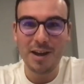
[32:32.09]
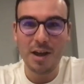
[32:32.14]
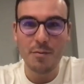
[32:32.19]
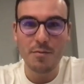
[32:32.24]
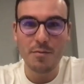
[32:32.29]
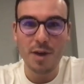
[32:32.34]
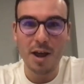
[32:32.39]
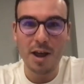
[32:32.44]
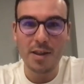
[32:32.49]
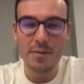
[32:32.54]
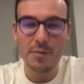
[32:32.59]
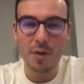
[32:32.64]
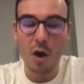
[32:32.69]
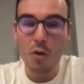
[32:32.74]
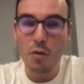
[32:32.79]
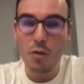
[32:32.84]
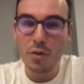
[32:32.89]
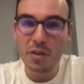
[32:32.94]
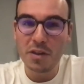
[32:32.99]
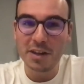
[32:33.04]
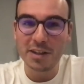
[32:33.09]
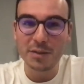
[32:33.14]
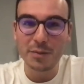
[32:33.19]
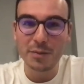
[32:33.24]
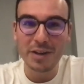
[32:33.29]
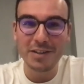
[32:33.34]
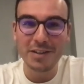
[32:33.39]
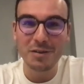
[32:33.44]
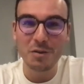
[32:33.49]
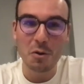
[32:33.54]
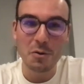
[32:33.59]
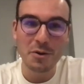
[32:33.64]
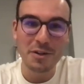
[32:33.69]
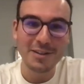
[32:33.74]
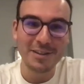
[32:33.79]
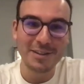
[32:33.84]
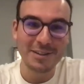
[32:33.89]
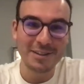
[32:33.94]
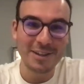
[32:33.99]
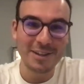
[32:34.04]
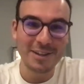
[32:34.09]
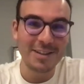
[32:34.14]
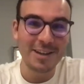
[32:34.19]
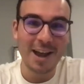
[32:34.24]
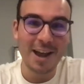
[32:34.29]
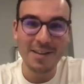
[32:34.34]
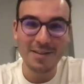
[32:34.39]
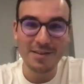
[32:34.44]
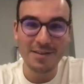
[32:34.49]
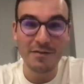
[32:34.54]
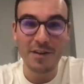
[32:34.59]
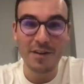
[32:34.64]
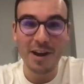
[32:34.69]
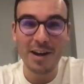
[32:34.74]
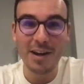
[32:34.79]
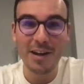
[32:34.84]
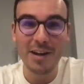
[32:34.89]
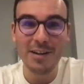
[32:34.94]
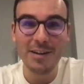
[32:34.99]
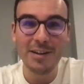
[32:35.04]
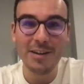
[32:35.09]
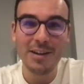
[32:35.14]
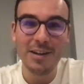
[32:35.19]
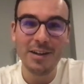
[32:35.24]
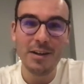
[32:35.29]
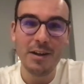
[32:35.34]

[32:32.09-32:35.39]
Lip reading: And own things means owning the success and the failure.